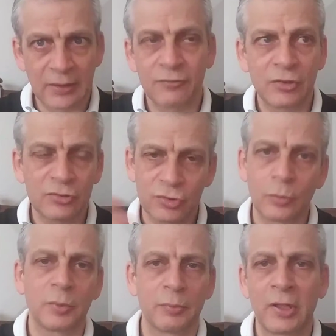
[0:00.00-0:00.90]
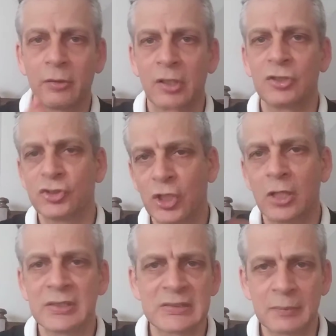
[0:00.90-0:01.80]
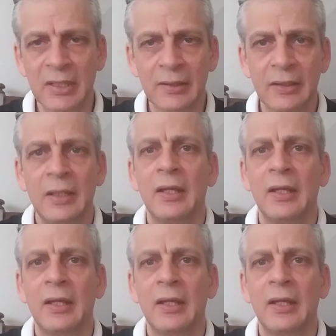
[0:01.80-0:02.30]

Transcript: If you're a sole proprietor under John Smith,